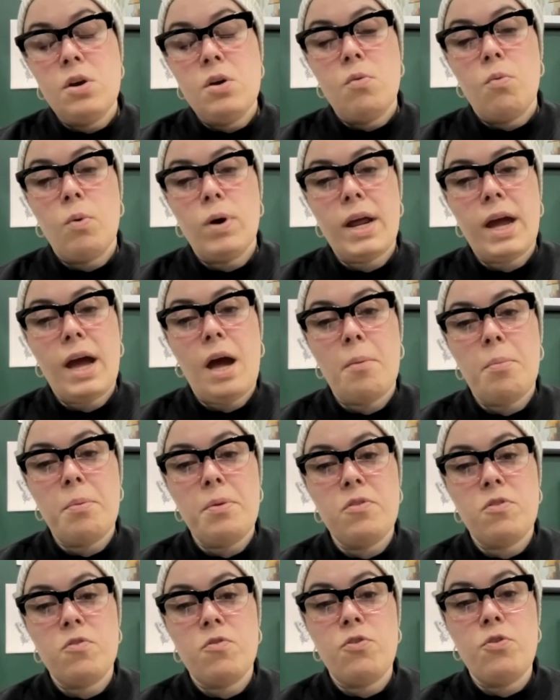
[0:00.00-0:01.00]
what
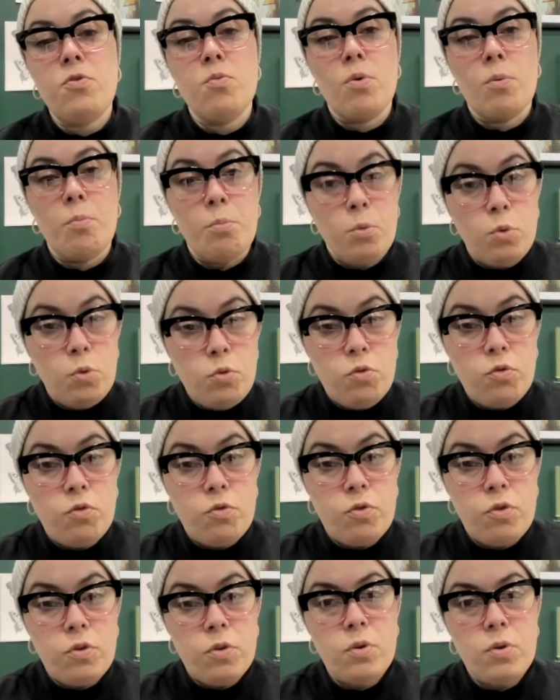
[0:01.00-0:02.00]
happens if you
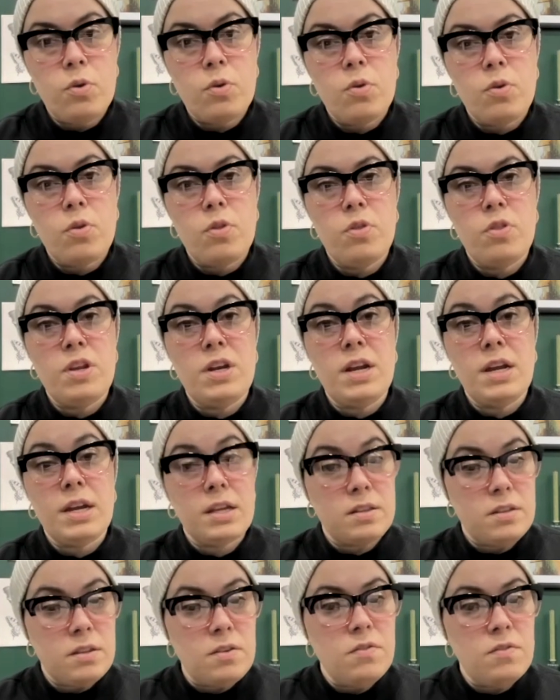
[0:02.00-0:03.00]
remove the
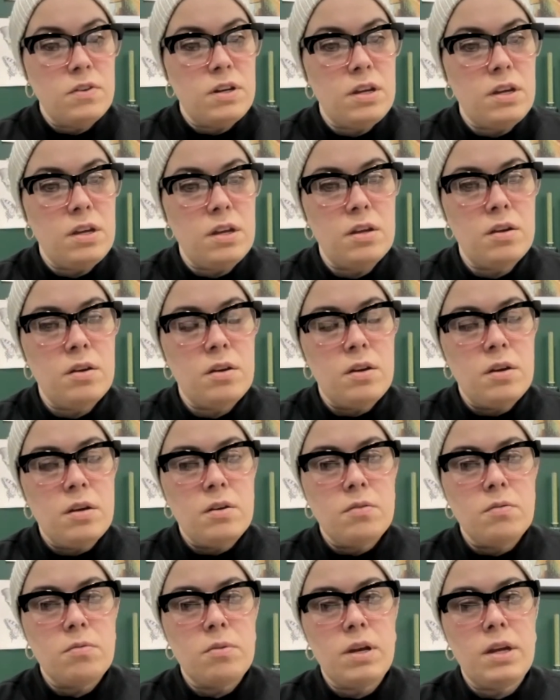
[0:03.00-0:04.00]
negativity,
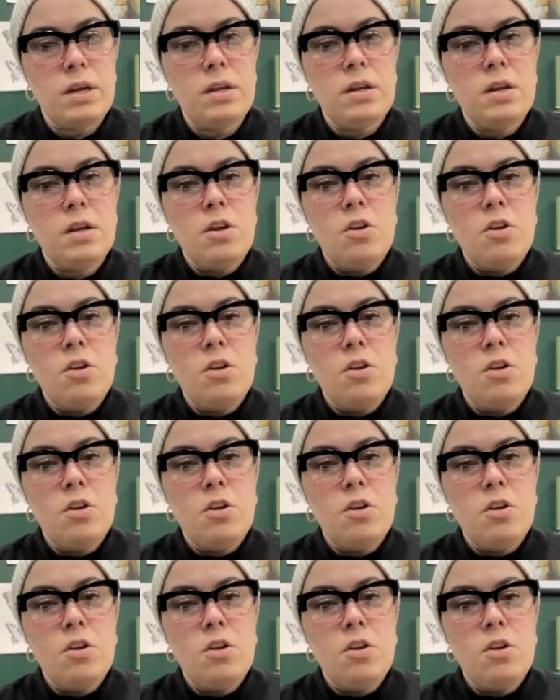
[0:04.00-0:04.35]
right?